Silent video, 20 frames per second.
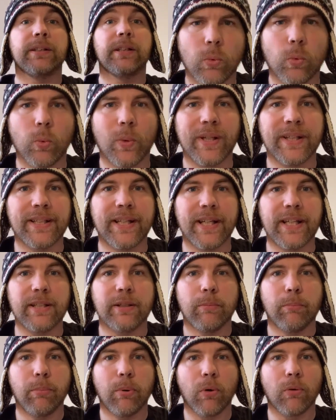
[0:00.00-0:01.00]
when a
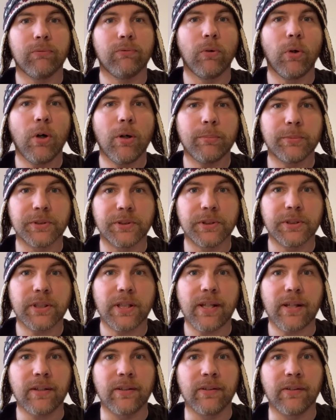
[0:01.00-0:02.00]
performer
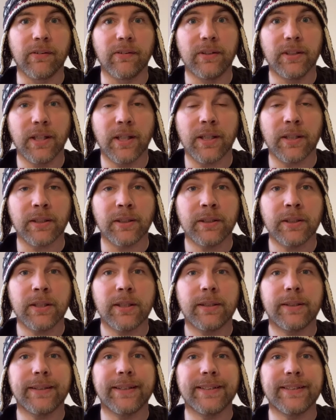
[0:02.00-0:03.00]
is done,
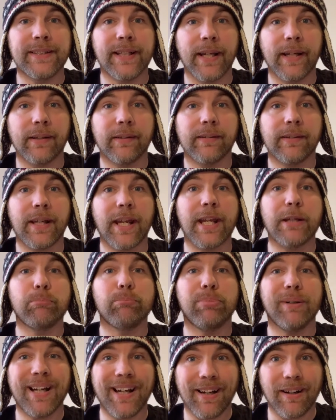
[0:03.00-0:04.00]
he takes a
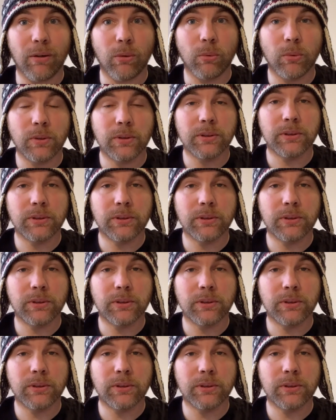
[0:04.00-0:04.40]
bow.